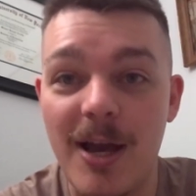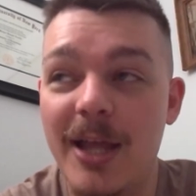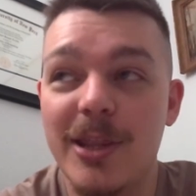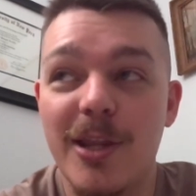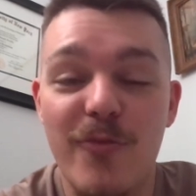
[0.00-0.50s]
I
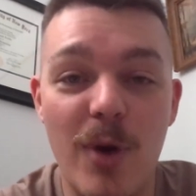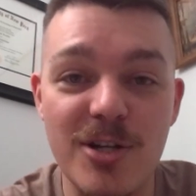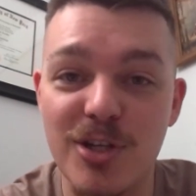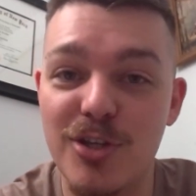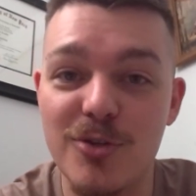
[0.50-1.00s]
love
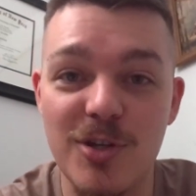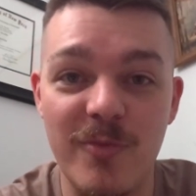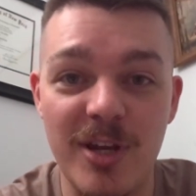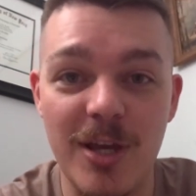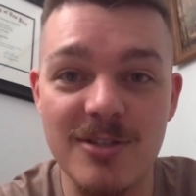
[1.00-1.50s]
watching YouTube
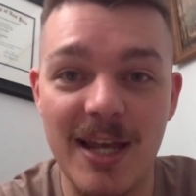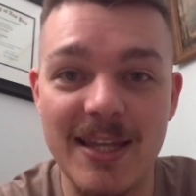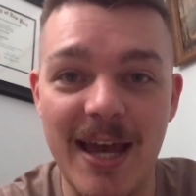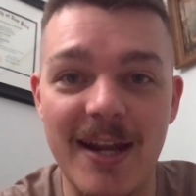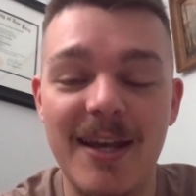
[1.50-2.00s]
videos like
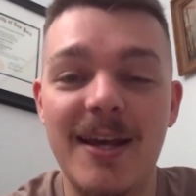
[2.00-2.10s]
that.